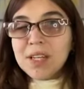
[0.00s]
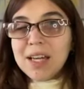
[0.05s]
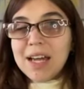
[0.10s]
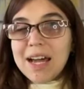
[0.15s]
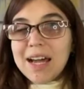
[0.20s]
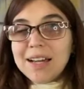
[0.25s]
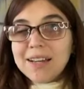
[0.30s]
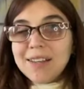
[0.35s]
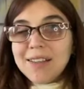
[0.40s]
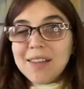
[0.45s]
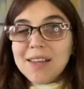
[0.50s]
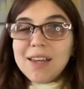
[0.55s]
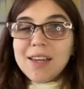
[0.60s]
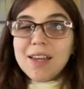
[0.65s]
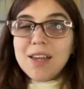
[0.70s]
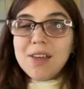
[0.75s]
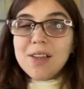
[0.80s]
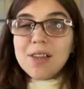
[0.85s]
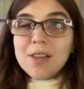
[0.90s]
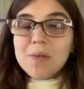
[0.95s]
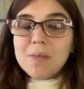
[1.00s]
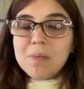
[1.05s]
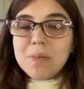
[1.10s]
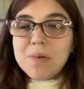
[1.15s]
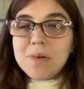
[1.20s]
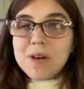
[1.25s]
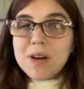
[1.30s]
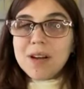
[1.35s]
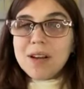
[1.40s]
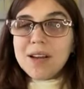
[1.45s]
accent is
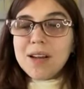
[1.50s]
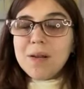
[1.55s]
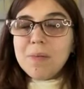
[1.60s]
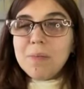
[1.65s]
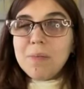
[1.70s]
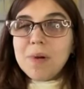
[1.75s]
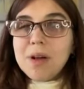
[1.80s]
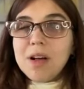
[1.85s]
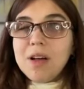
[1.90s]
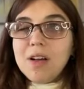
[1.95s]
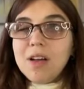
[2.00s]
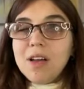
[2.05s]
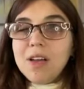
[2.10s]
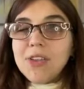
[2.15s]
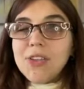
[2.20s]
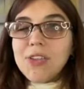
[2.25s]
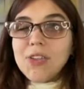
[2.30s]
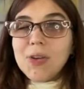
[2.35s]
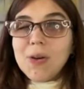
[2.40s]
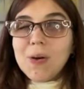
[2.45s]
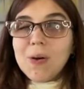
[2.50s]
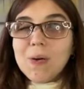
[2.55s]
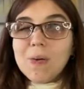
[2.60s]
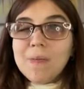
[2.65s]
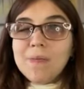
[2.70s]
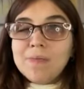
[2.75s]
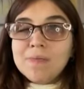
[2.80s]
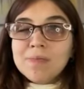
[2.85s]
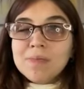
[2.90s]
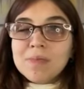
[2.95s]
important, but also
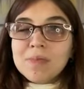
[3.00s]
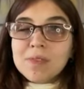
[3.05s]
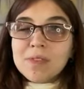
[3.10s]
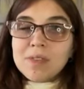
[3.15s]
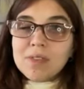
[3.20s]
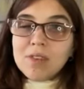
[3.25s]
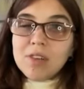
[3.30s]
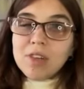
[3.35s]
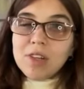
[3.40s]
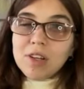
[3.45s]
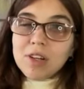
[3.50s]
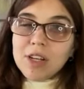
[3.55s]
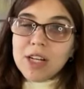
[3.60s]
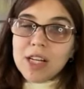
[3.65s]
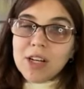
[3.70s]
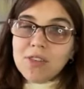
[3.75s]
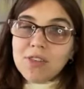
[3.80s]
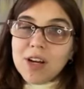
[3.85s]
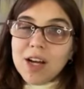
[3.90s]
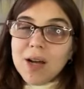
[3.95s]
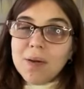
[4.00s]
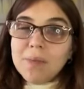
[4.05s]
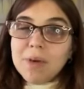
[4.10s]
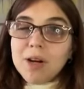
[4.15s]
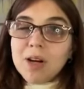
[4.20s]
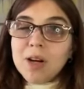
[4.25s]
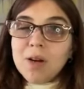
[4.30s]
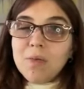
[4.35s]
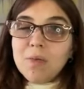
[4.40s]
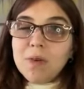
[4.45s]
learning
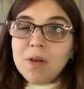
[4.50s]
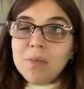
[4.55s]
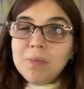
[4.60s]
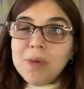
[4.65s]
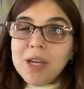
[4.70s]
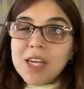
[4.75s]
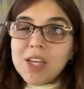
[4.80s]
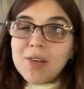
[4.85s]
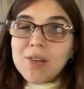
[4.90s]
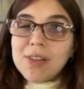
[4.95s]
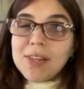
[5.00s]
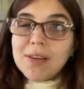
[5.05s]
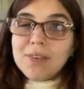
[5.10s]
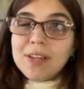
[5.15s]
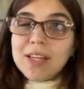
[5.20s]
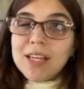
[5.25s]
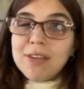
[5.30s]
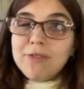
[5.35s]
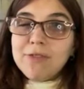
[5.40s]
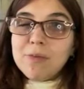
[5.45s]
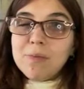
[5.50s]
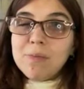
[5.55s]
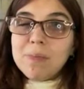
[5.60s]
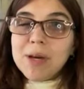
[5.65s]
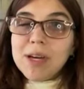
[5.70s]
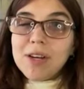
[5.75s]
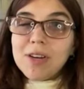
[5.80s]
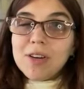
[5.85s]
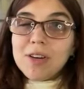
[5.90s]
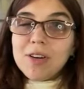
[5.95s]
grammar will make you sound even
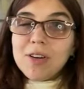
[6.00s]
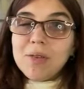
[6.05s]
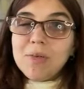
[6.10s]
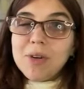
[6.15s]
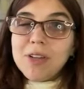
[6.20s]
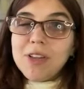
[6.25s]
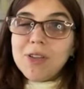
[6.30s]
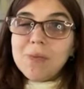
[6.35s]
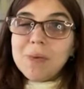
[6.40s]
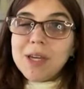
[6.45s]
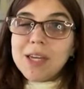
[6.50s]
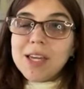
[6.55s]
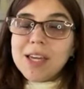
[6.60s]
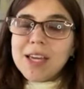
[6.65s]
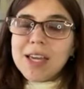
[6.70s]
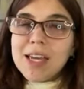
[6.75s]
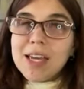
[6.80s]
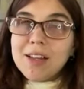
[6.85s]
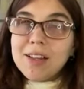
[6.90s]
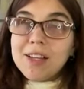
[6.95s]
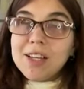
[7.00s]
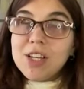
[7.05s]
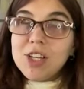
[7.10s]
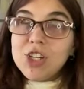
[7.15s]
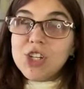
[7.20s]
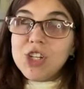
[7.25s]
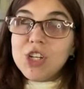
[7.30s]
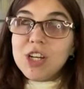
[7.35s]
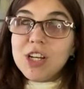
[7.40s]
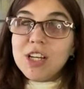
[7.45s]
better when speaking
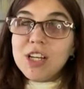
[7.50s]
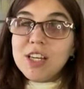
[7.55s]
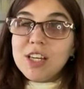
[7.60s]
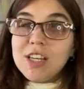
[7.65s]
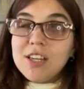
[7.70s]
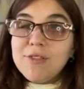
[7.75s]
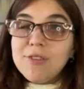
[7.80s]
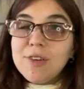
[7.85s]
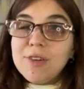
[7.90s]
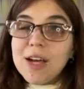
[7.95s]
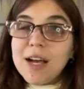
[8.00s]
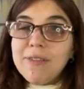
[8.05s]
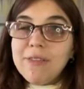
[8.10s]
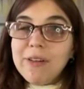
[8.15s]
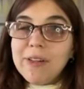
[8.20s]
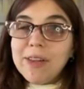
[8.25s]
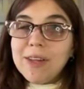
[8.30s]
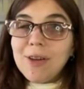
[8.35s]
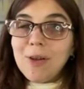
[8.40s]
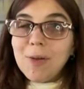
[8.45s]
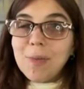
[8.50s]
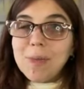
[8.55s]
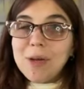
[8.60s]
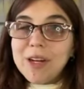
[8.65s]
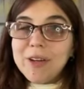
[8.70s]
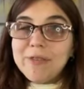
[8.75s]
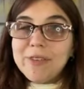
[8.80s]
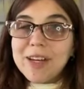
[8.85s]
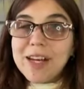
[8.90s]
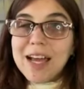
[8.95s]
English. If you have a little bit
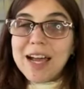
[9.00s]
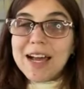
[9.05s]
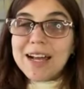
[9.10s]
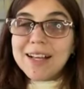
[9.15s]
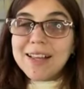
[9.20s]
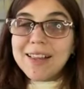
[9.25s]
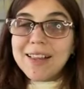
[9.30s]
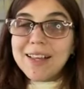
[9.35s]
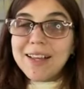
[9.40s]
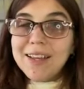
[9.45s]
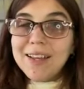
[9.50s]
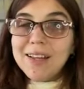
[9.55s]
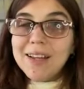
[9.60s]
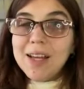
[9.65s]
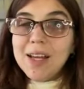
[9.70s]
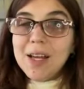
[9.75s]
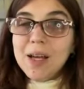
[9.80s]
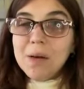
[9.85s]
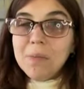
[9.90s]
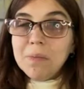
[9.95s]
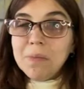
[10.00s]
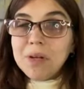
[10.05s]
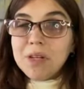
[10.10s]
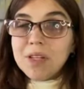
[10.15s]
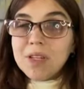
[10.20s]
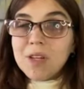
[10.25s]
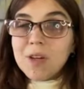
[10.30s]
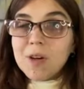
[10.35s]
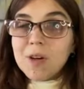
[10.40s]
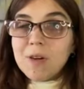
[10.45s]
of an accent,
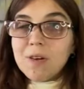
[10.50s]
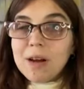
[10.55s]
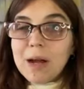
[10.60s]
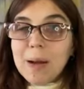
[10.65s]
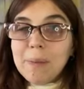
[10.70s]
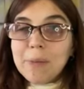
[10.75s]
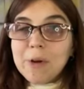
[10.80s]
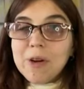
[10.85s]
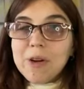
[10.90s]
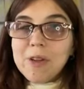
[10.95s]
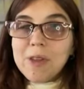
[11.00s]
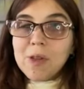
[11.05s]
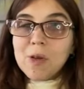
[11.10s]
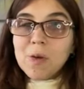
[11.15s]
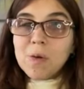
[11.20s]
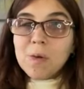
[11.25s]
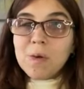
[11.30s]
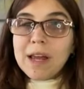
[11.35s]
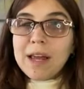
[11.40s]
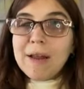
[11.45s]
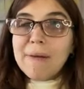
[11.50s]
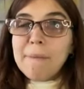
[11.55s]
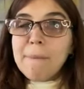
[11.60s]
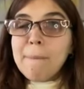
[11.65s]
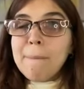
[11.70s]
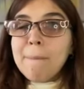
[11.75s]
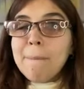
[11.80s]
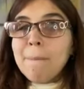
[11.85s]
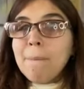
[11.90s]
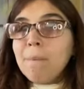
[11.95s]
but your grammar is great,
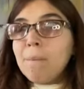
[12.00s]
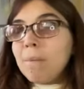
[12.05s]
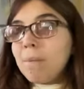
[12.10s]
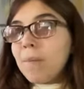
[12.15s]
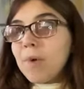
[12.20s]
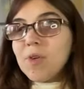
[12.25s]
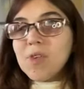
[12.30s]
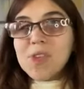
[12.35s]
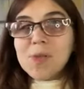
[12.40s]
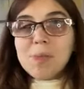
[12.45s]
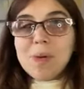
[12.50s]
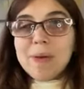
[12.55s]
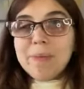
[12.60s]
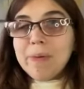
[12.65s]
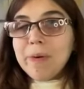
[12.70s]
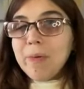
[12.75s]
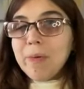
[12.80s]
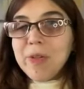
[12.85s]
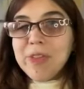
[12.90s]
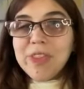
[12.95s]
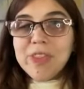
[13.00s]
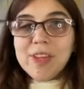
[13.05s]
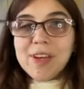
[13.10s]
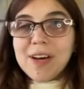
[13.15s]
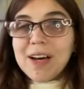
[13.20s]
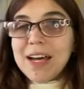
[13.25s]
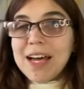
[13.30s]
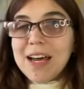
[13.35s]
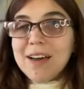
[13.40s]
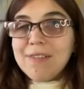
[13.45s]
most people will
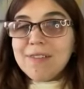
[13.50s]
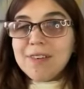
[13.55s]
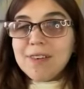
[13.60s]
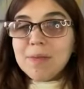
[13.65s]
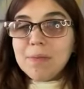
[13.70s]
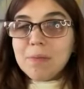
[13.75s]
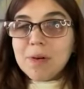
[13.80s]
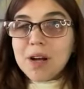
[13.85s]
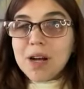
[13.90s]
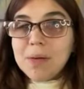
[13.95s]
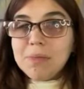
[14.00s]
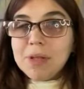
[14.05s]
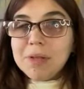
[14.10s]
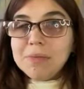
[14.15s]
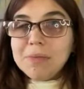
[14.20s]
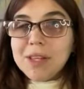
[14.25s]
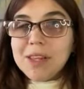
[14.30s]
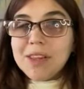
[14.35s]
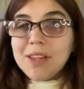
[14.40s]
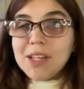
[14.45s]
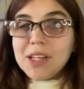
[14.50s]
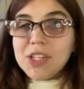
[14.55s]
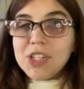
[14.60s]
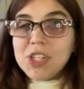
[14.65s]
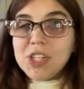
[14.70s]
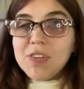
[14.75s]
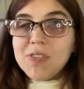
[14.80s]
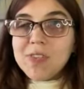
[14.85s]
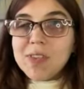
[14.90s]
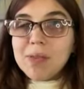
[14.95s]
not have a problem listening
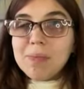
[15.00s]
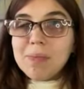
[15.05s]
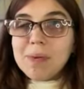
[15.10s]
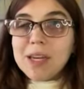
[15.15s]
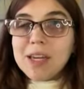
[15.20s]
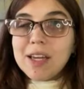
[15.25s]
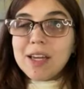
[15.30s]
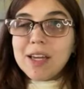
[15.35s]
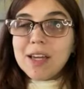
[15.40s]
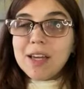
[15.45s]
to you speak.